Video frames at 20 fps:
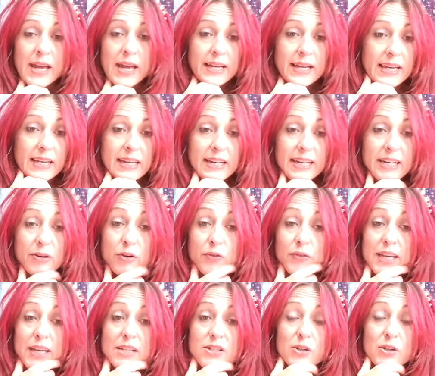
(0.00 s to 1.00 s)
get clear on
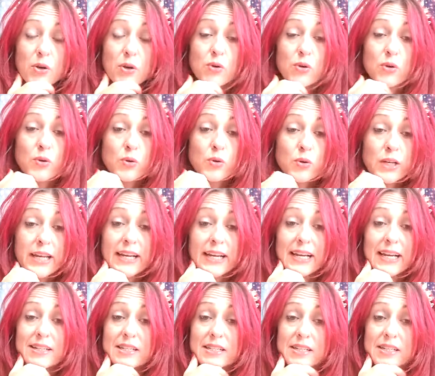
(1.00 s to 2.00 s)
their soul calling
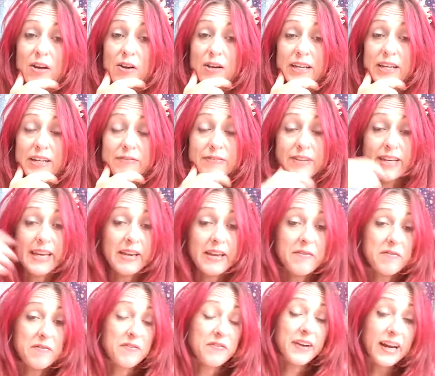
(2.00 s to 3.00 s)
and start living it.
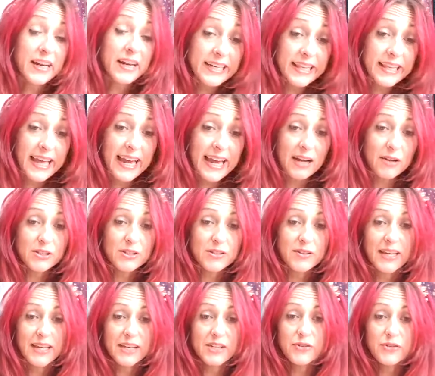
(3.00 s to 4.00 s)
Find the house of
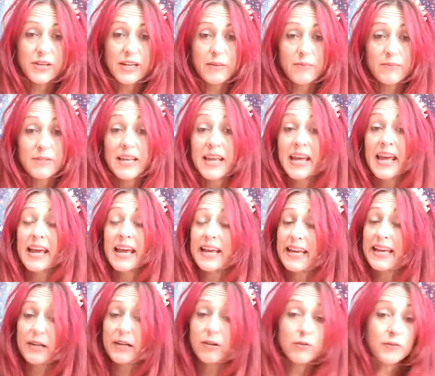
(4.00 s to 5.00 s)
their dreams,
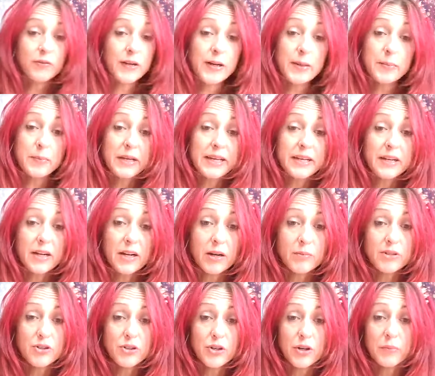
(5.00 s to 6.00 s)
heal family
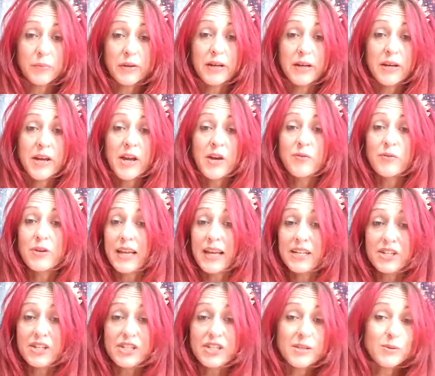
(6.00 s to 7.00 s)
karma drama,
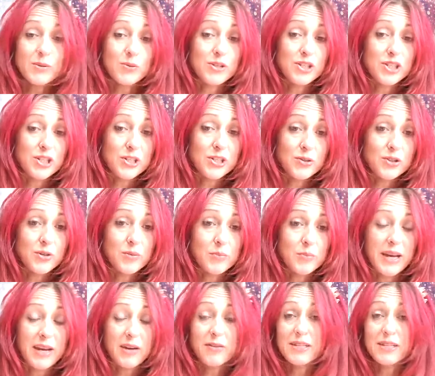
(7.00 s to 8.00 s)
relationships with children,
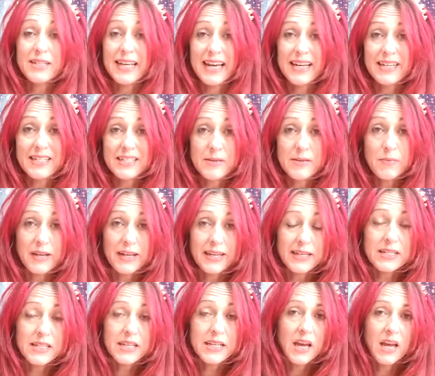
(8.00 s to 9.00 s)
parents, and
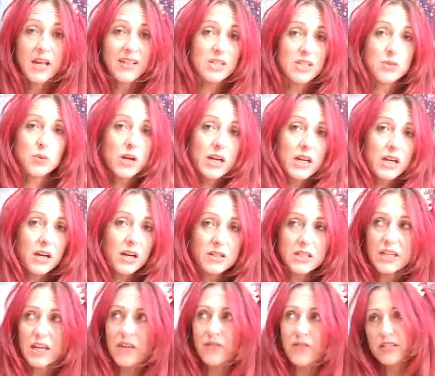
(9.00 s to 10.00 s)
siblings. That's why I can't
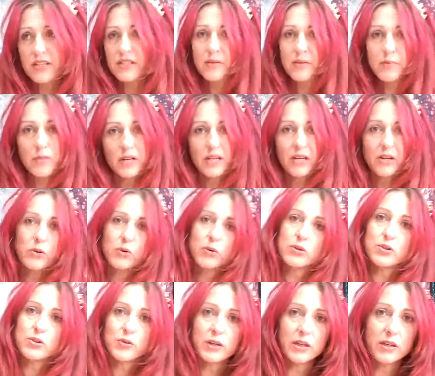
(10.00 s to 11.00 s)
say this is a money
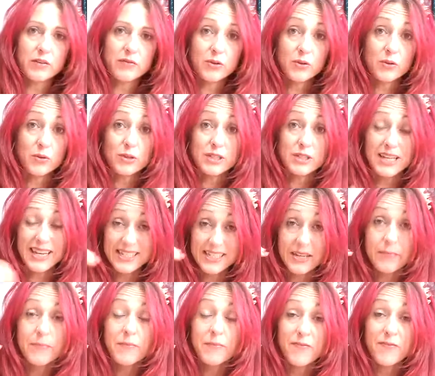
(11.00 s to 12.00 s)
course or a love course. It's
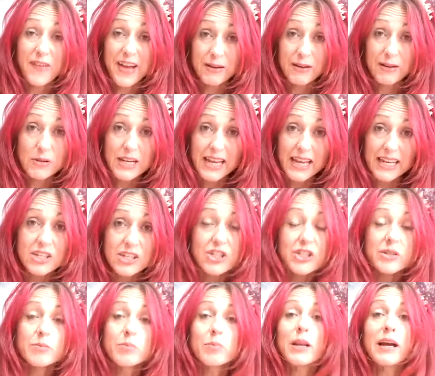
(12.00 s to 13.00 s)
a
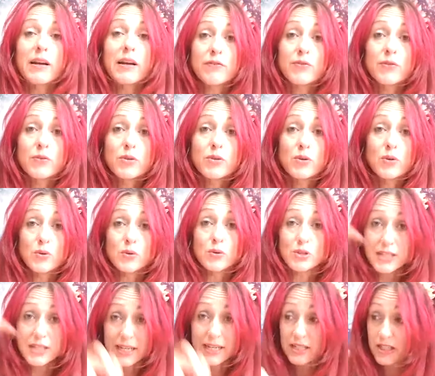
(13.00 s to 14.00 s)
foundation platform
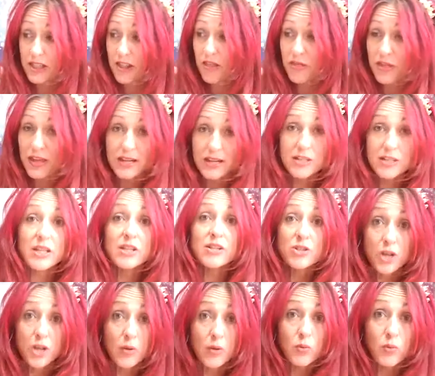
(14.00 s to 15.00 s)
course. It's the things that
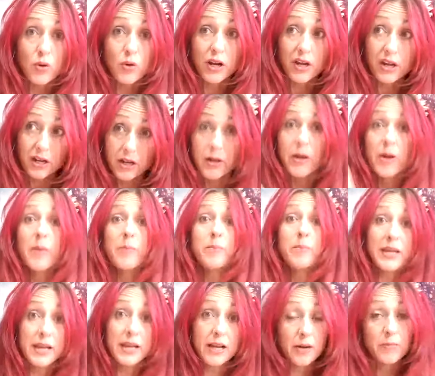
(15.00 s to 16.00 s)
don't work,
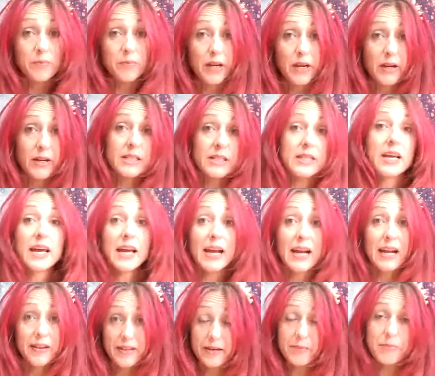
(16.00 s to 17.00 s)
being unplugged,
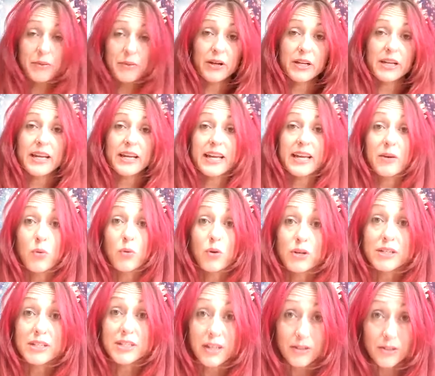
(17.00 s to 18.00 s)
and then plugging in
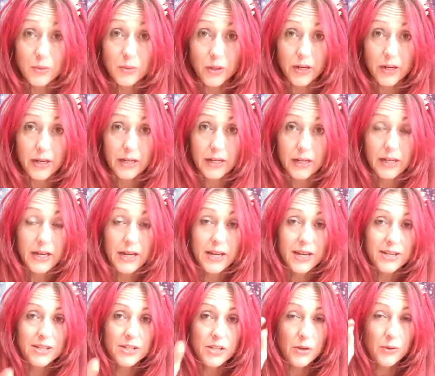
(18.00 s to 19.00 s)
what does work.
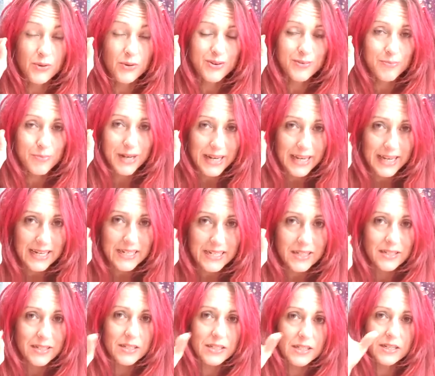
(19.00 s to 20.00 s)
So please
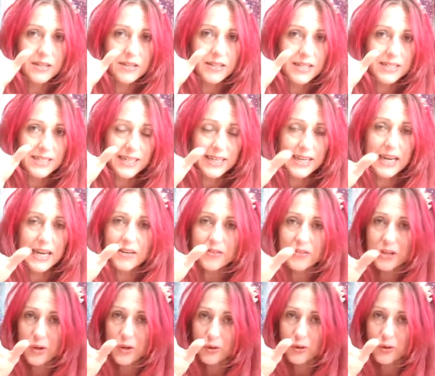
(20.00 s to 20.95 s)
consider this again in the